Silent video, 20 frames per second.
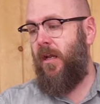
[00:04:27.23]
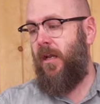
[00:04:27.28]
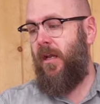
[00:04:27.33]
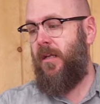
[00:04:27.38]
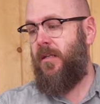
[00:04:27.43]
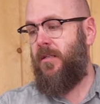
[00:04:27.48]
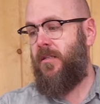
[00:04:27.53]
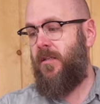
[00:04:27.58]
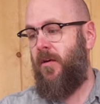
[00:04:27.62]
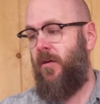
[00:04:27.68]

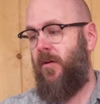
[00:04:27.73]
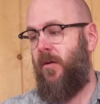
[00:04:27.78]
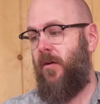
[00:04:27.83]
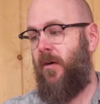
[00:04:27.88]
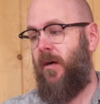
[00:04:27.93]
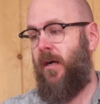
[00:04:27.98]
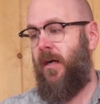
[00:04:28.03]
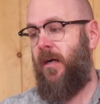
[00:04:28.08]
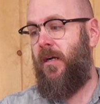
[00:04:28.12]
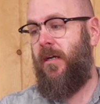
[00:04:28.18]
And
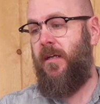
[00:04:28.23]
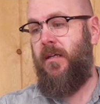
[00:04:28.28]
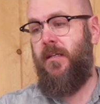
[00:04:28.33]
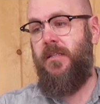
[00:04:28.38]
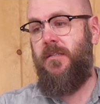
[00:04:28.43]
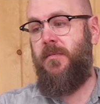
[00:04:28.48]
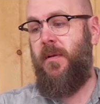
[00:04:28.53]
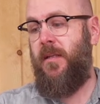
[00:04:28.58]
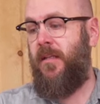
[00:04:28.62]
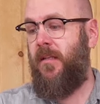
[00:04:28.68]
so uh, I
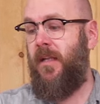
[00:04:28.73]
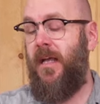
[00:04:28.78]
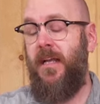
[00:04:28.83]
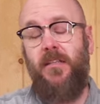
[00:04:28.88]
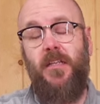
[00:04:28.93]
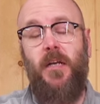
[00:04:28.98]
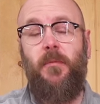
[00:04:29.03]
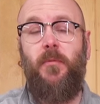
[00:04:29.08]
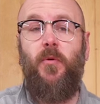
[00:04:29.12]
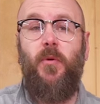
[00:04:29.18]
spent the
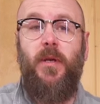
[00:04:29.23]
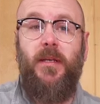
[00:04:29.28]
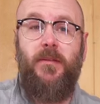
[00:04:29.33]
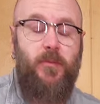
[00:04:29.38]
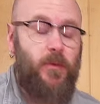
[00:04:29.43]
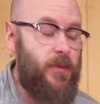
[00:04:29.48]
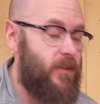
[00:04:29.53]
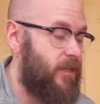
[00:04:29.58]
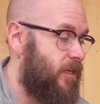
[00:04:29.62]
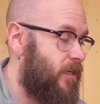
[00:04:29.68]
last couple weeks
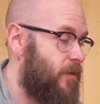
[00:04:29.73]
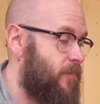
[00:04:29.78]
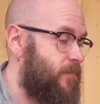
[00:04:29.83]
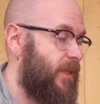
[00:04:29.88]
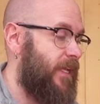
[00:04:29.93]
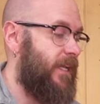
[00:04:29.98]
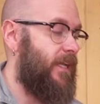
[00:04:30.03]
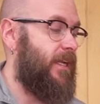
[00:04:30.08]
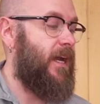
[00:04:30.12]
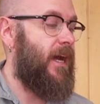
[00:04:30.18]
with him
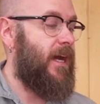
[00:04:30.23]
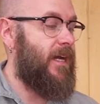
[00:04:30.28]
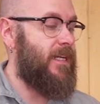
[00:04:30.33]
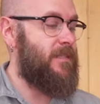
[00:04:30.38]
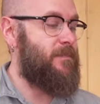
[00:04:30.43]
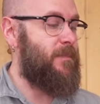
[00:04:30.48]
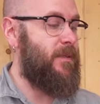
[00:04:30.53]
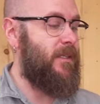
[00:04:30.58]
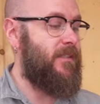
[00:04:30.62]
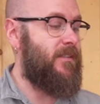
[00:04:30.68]
in
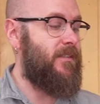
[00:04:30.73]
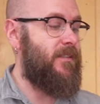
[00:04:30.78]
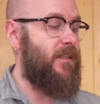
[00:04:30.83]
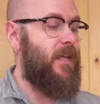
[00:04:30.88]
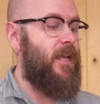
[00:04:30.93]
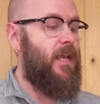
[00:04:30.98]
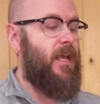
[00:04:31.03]
hospice,